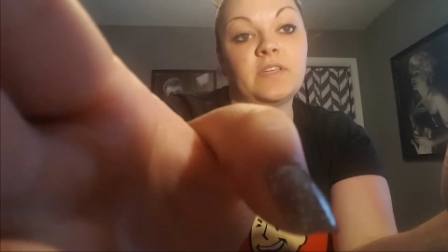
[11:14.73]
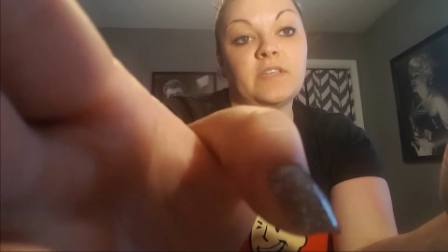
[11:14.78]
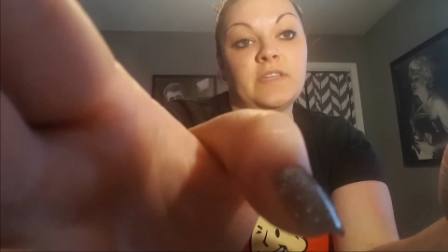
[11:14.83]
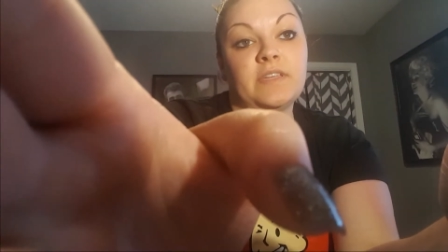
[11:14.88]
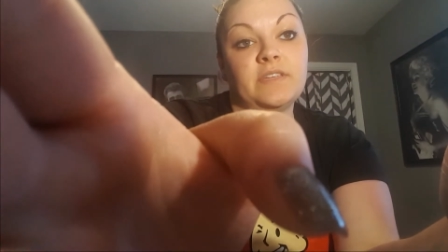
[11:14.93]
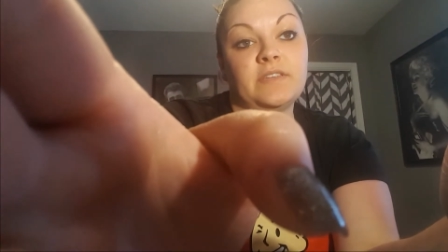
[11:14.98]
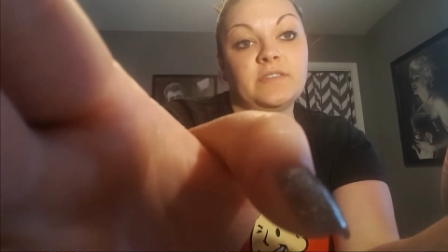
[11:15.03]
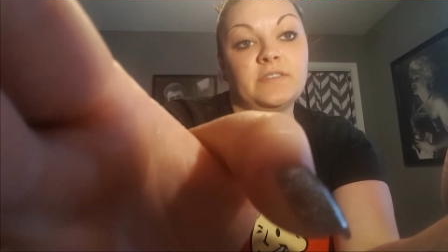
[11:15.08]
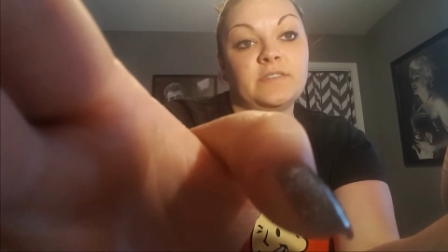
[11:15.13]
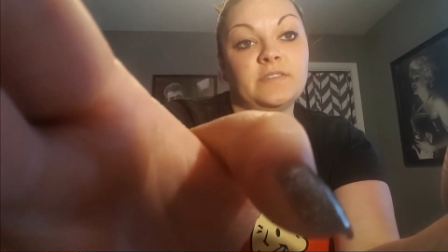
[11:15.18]

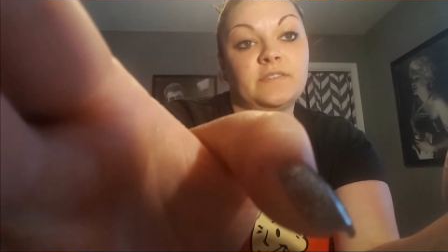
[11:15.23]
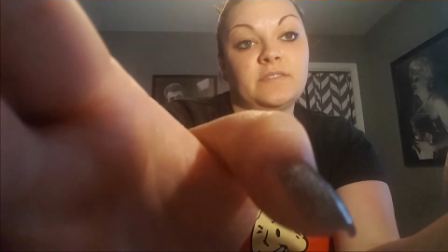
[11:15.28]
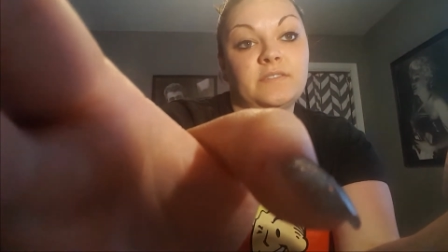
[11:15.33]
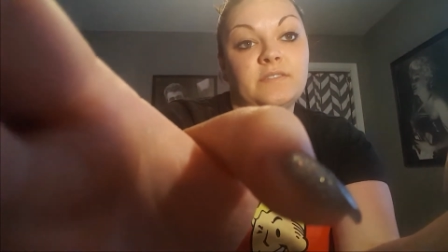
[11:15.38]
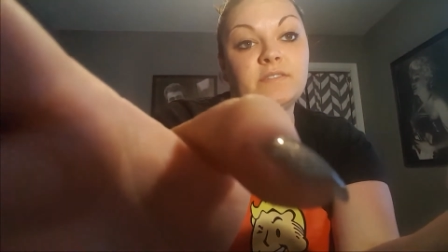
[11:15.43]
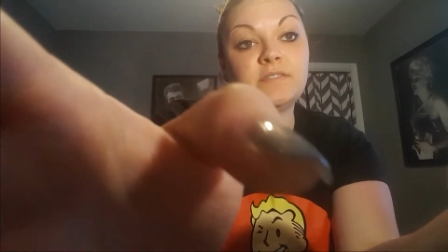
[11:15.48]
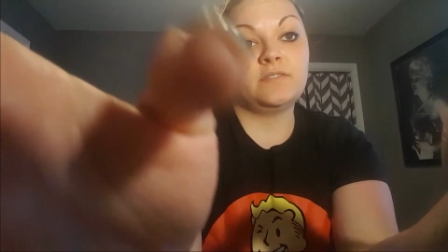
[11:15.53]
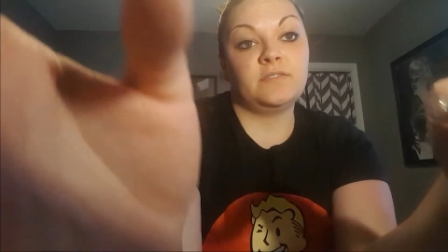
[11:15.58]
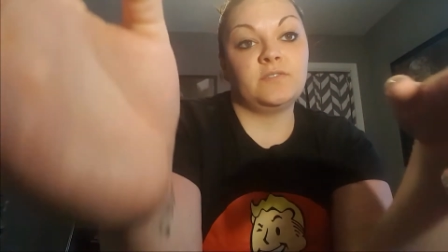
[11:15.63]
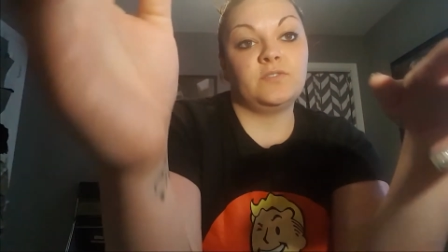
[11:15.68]

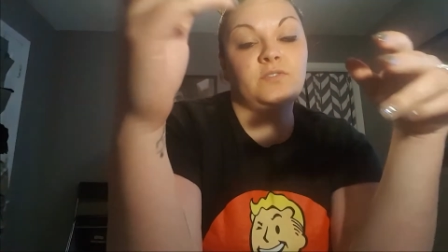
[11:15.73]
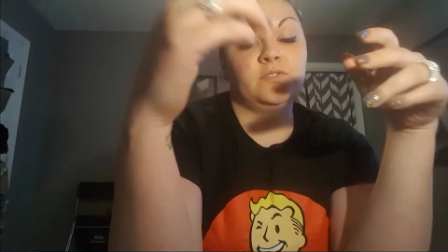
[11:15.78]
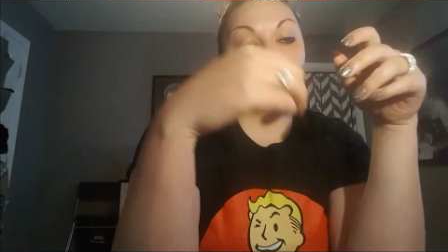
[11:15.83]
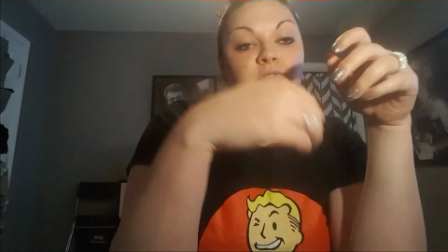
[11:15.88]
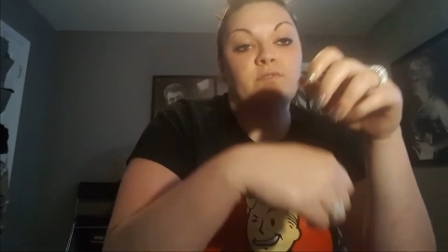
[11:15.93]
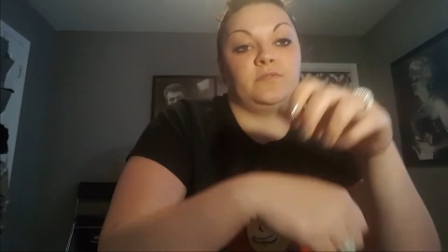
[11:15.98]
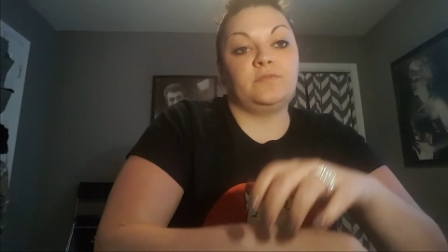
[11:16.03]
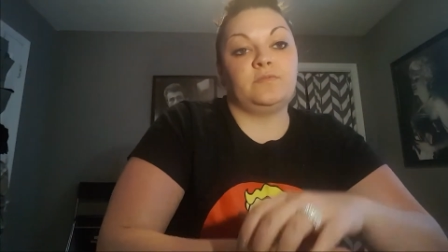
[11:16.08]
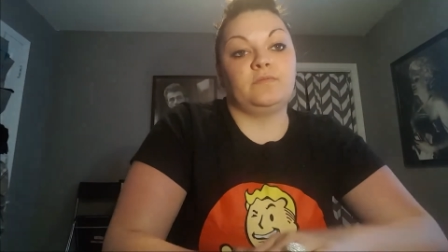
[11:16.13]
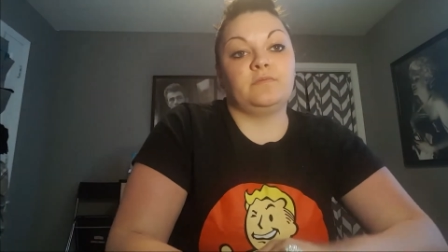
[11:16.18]
is
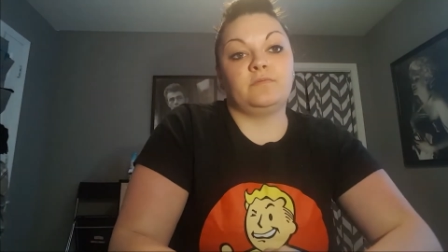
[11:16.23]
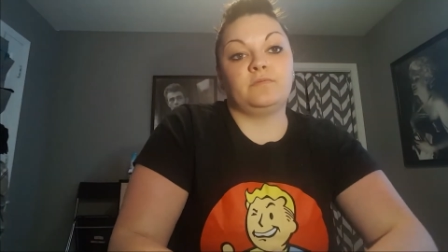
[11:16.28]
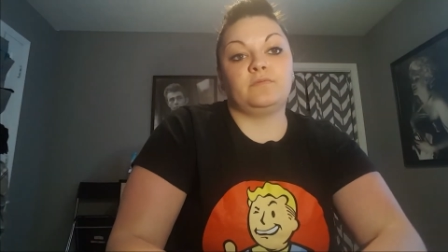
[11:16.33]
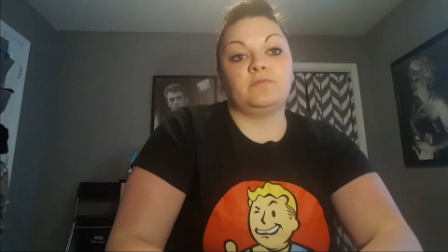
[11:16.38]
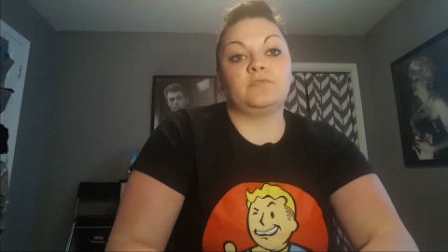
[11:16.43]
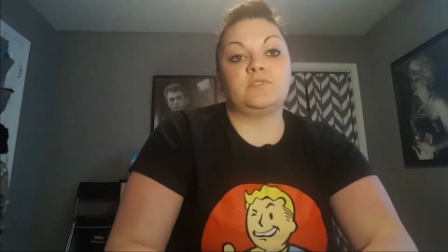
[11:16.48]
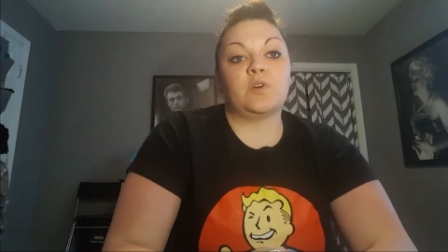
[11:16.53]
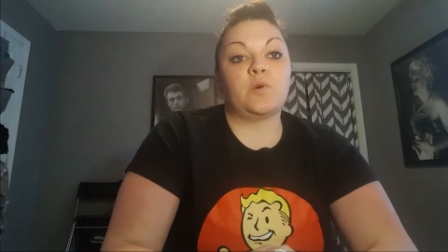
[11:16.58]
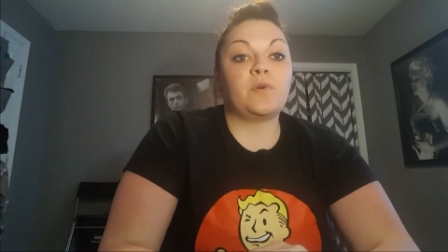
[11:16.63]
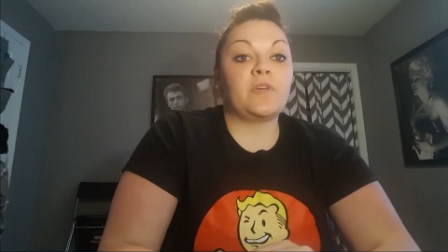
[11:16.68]

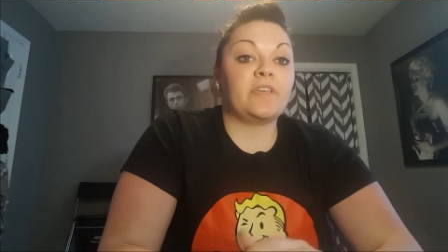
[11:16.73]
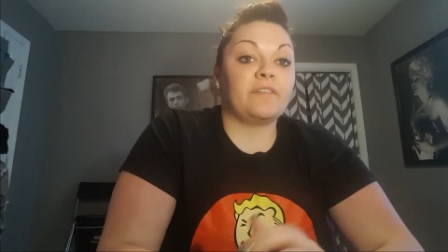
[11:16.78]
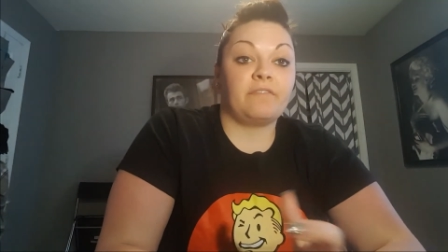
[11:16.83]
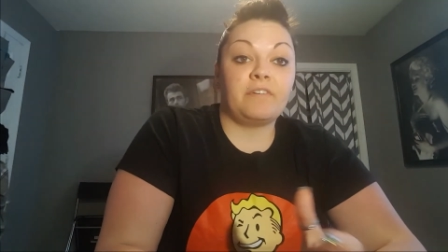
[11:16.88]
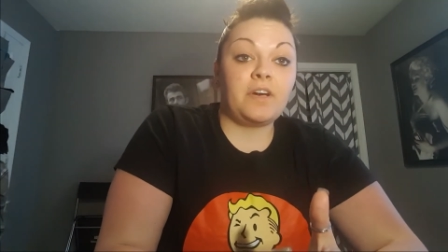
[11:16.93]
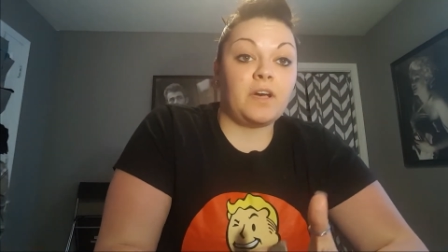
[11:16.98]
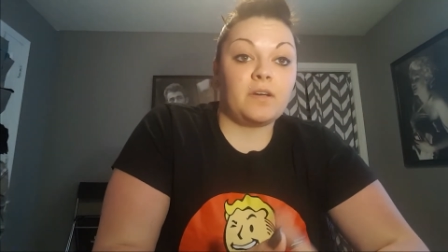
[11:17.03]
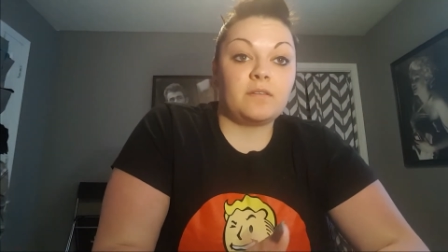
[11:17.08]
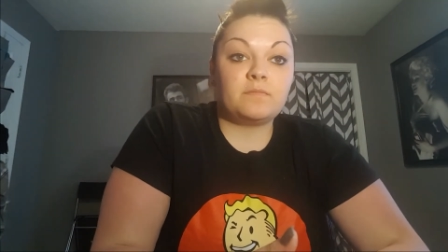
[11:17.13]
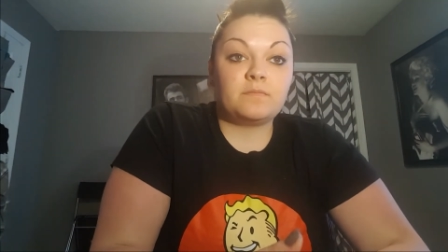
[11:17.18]
don't give
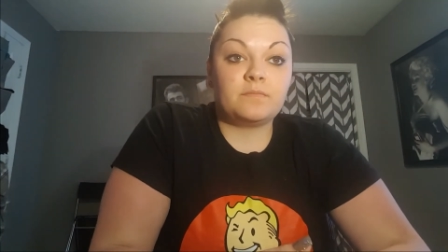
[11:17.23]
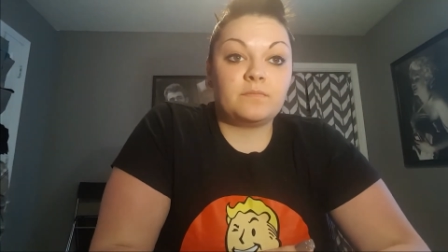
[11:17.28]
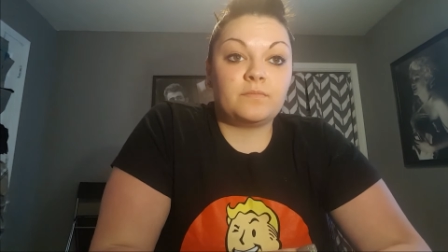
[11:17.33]
up.